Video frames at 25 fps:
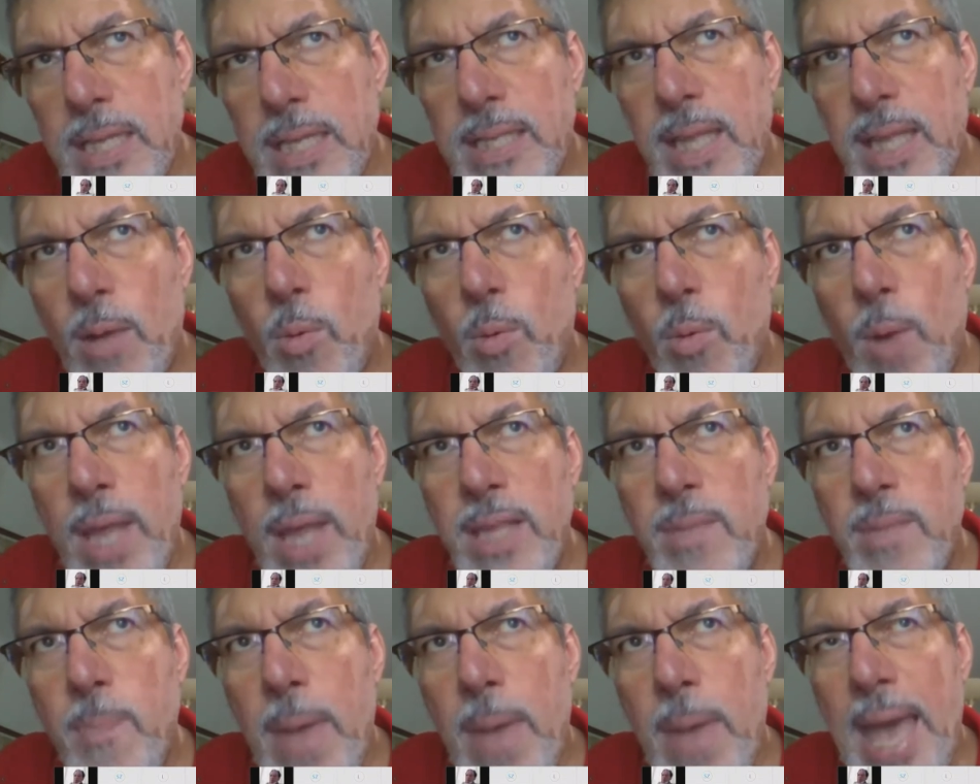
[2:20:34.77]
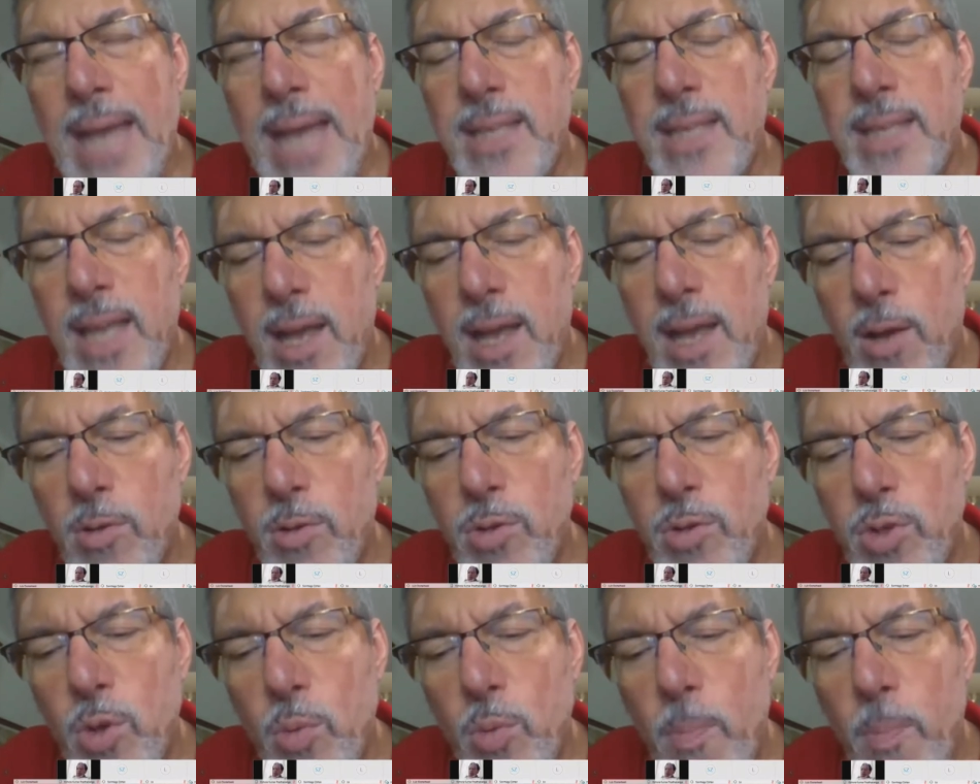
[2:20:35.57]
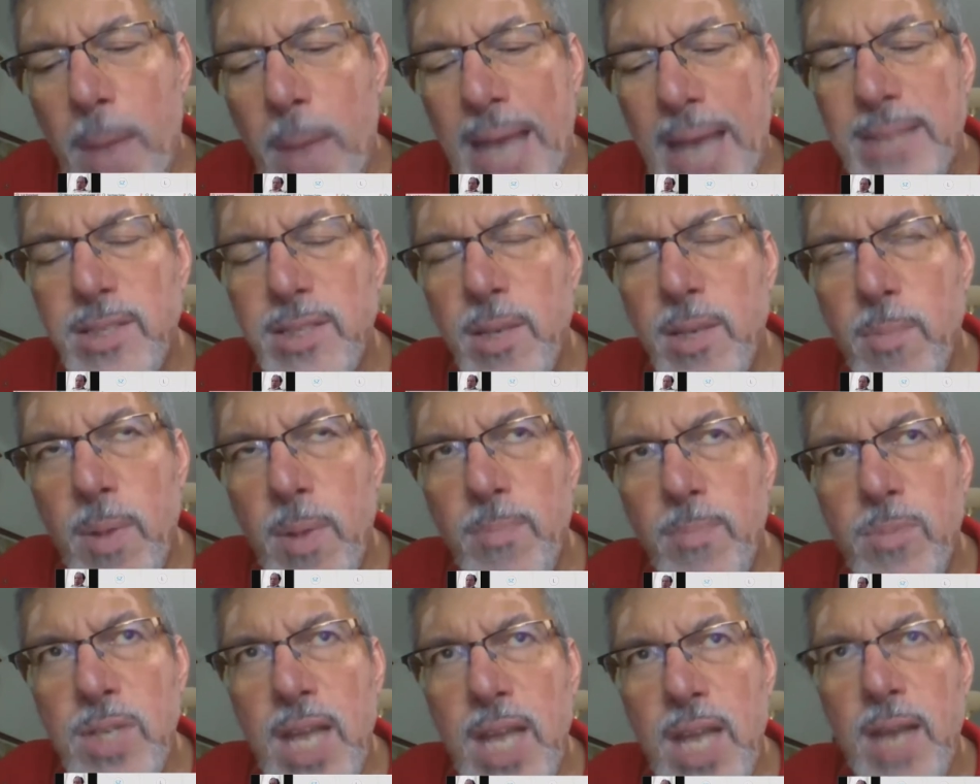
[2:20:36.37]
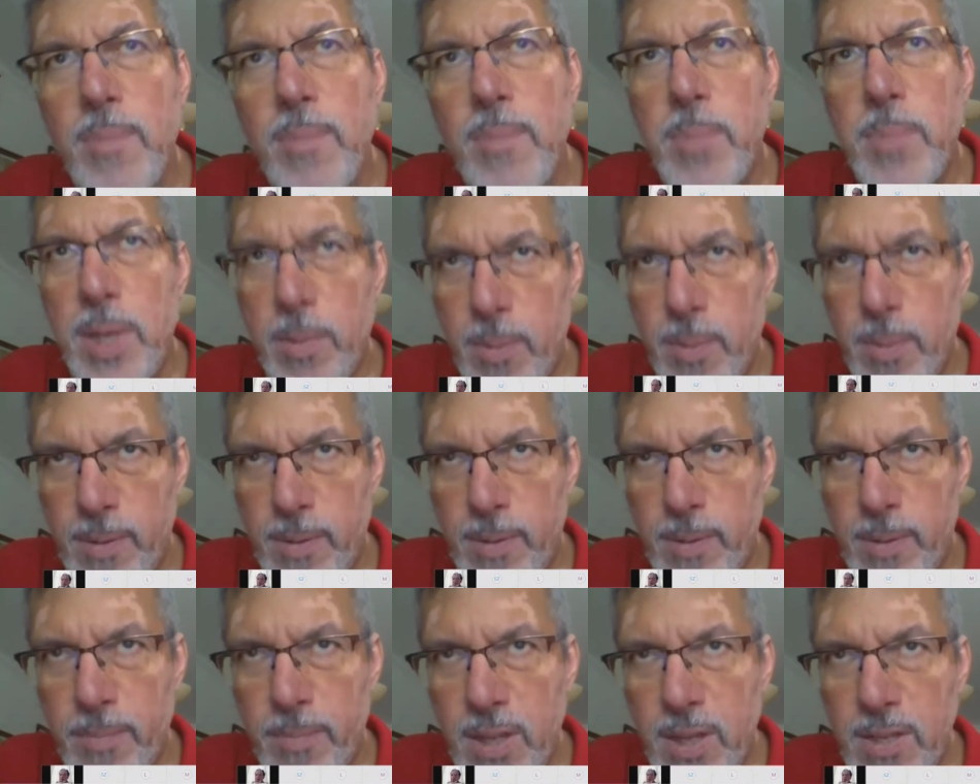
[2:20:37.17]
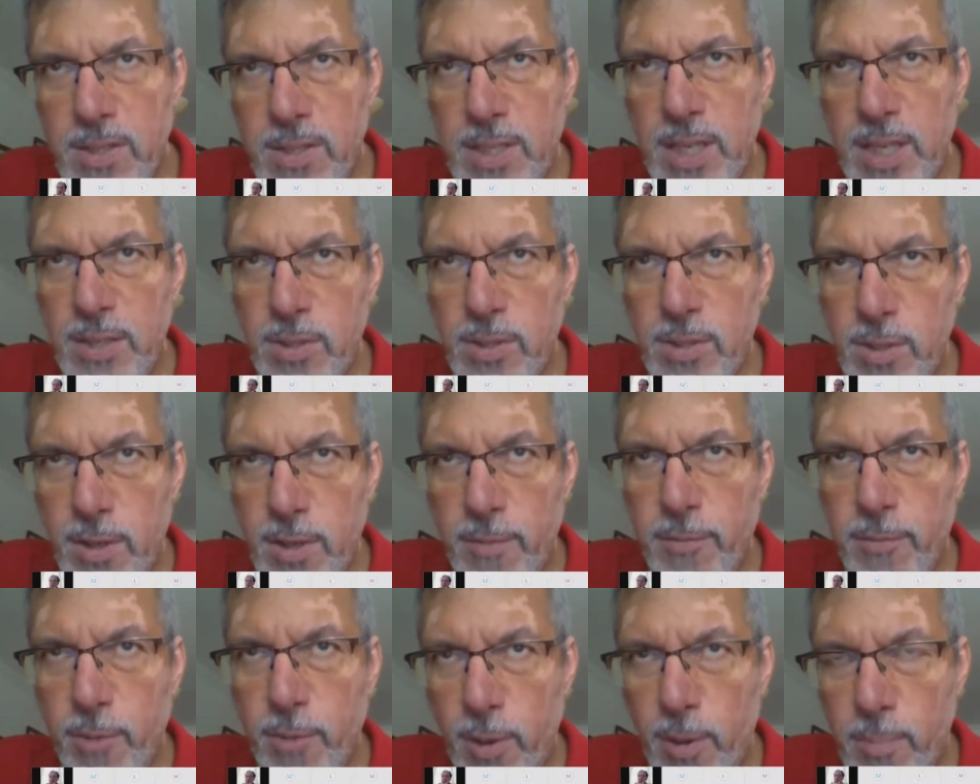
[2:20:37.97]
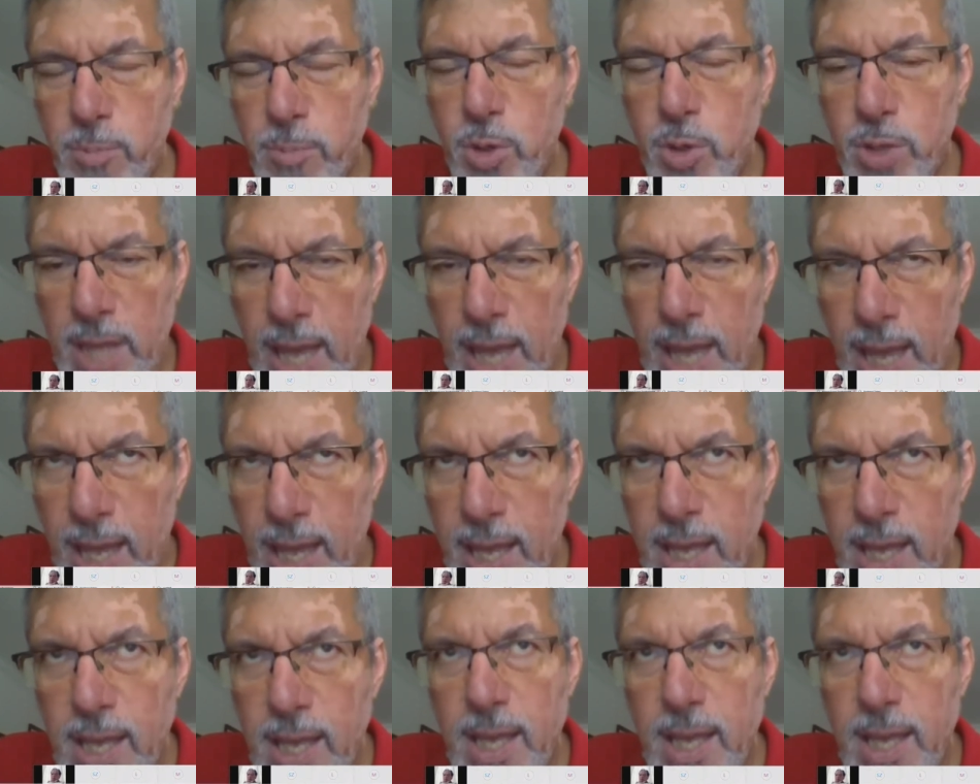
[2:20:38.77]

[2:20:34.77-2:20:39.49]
they went back down to maximum 10 people from today.